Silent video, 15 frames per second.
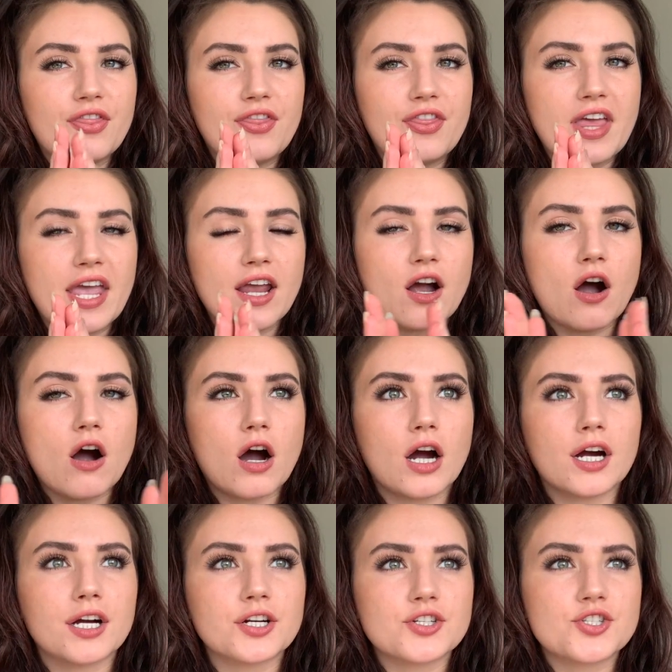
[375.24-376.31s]
They
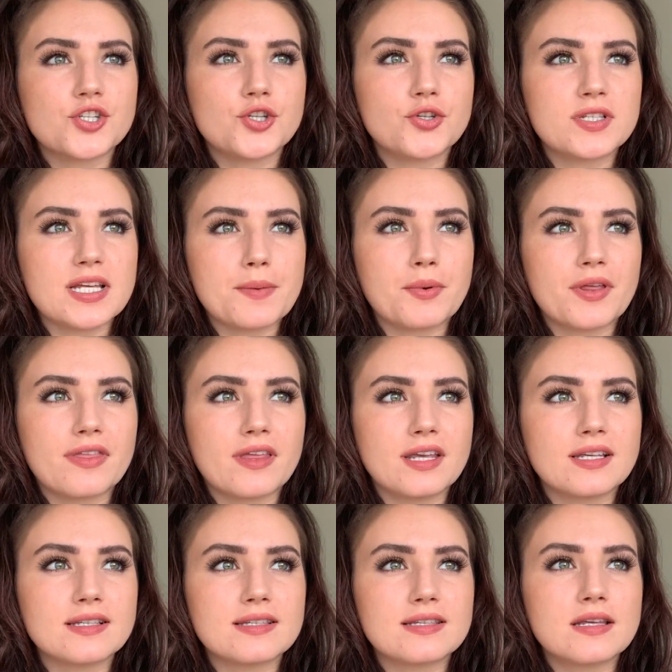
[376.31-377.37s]
are two separate
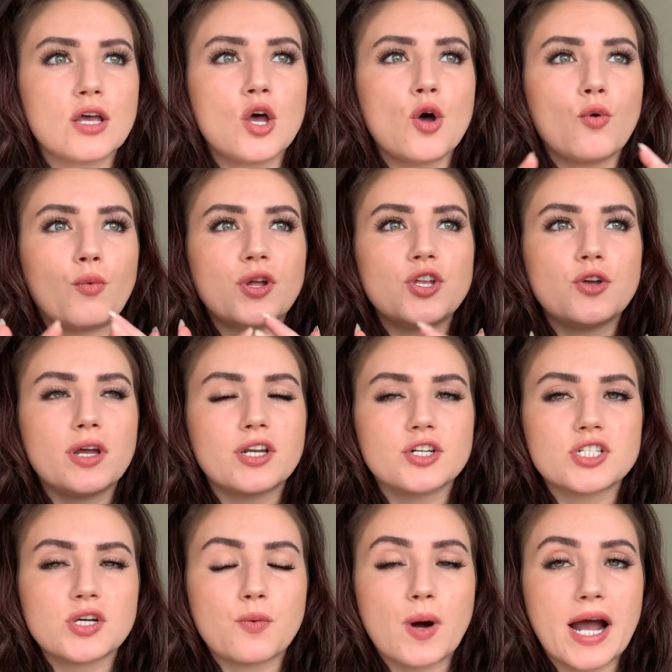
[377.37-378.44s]
things. When you
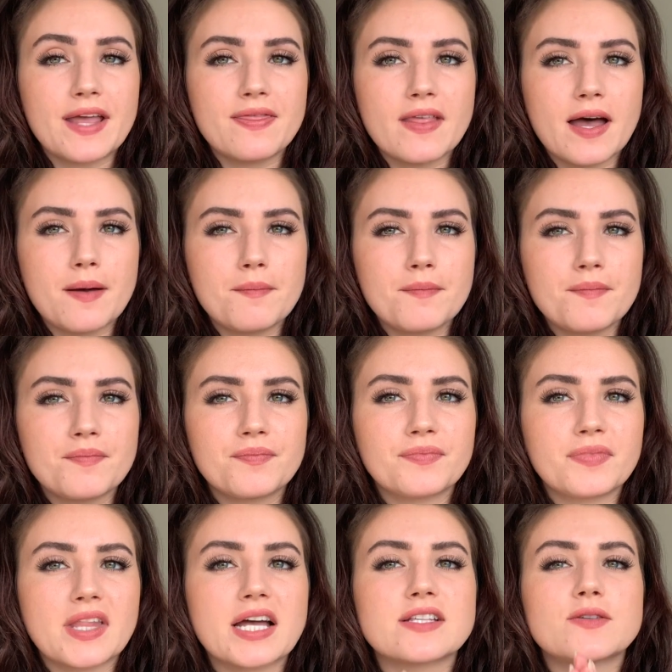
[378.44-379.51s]
intertwine them,
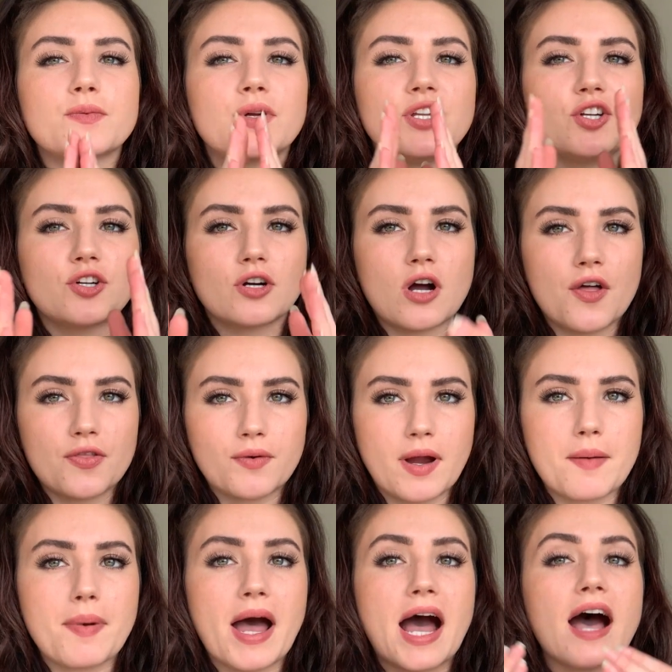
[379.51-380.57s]
that's when you're on the
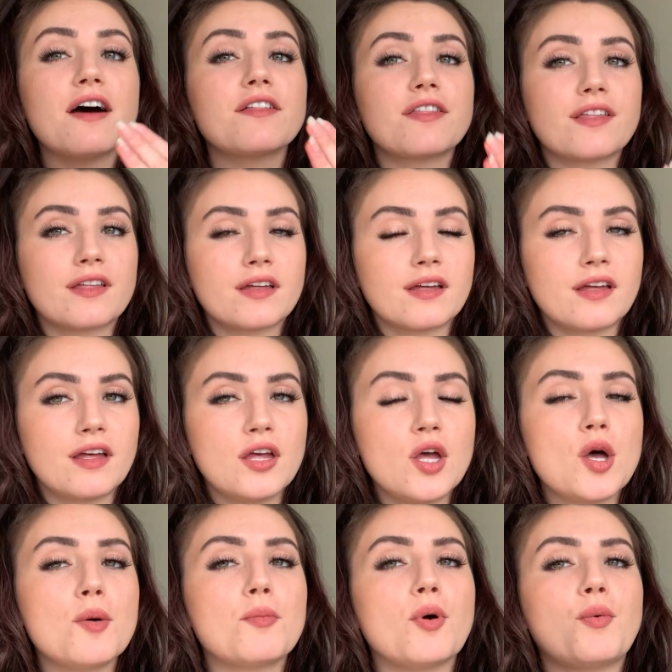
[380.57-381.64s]
right path.
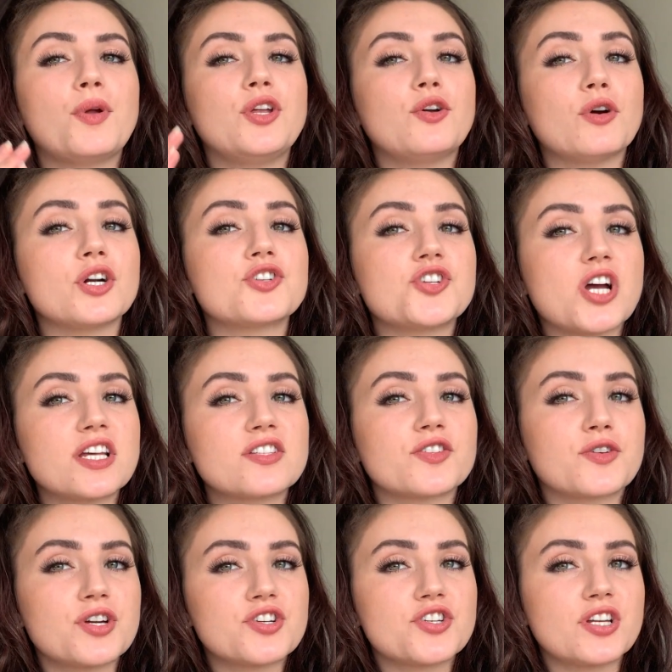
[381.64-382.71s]
But when you are just
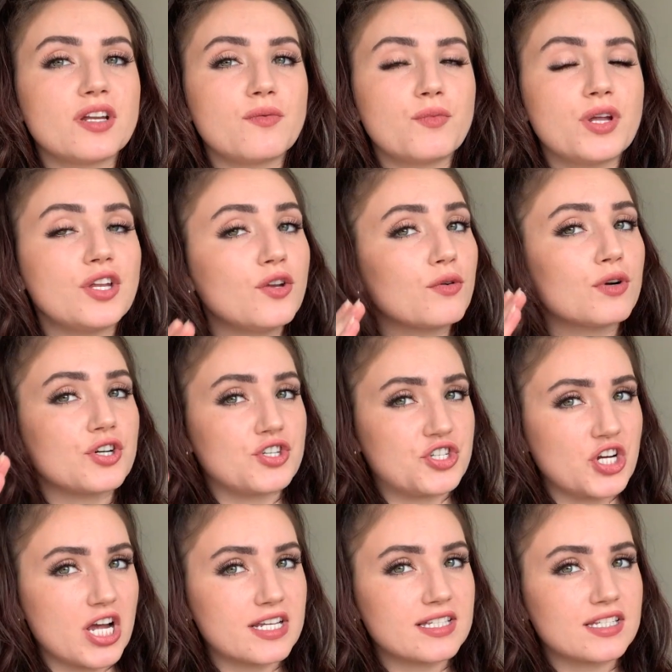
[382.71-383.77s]
Christian, when you are
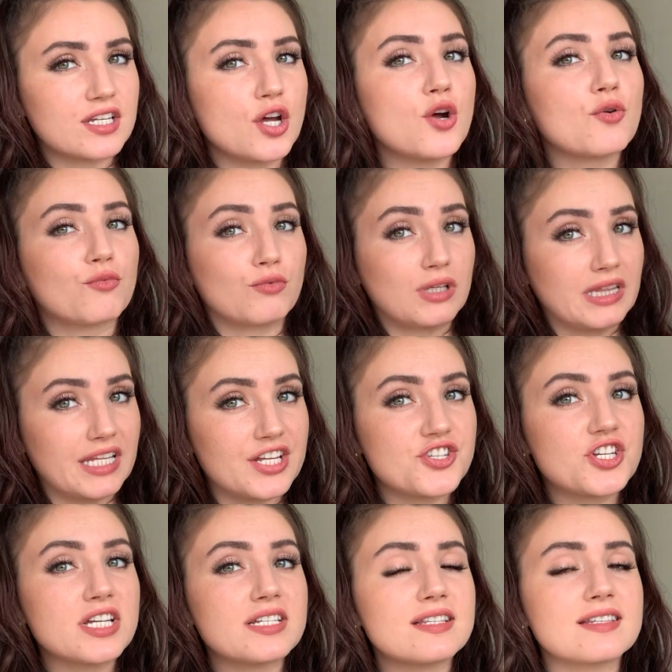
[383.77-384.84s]
just
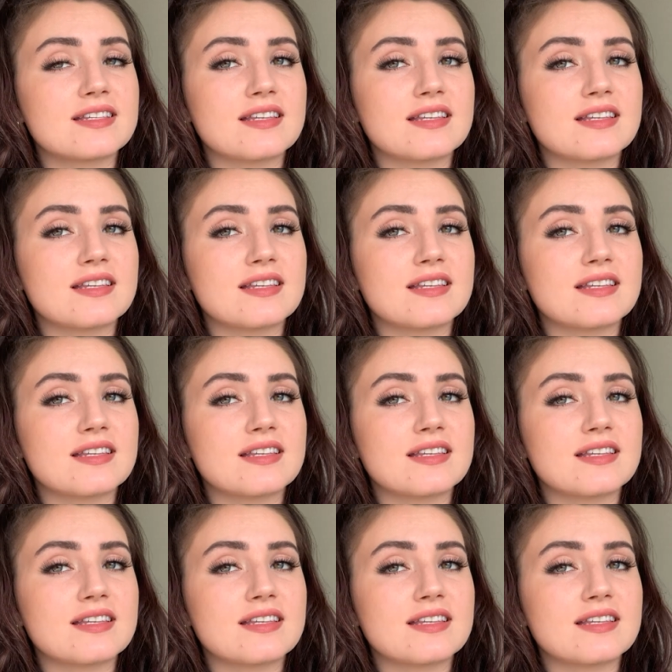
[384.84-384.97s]
religious,